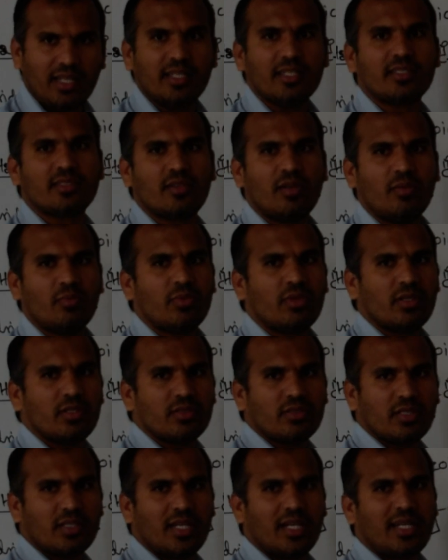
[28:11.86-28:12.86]
in this compound,
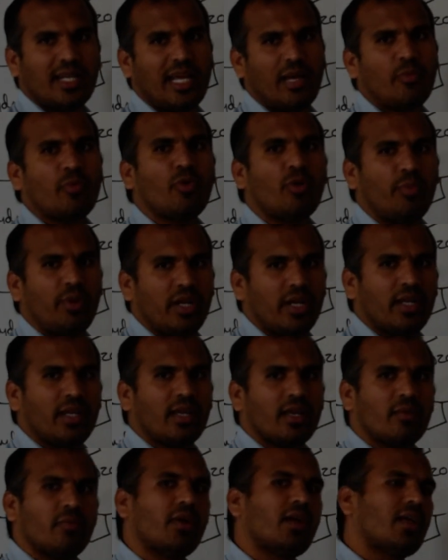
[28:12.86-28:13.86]
so that I am omitting
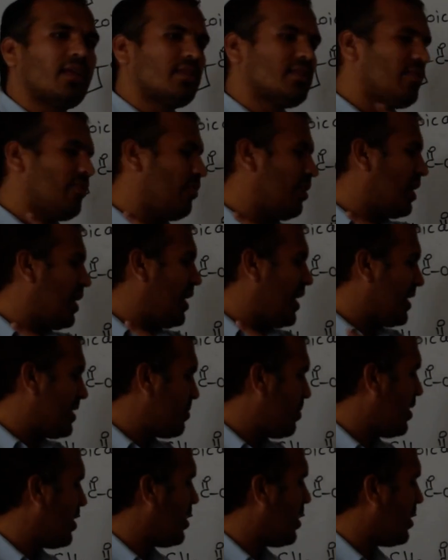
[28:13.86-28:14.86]
here. But somewhere I
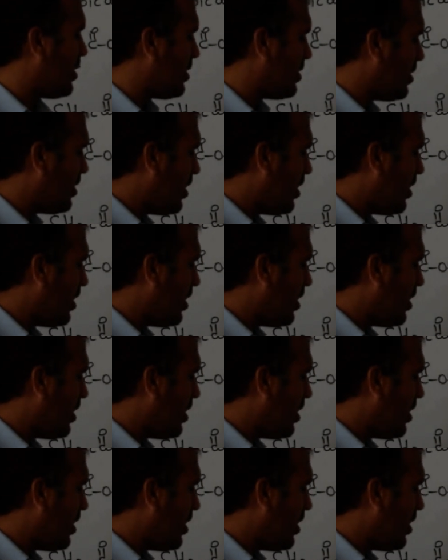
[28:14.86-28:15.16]
explain that.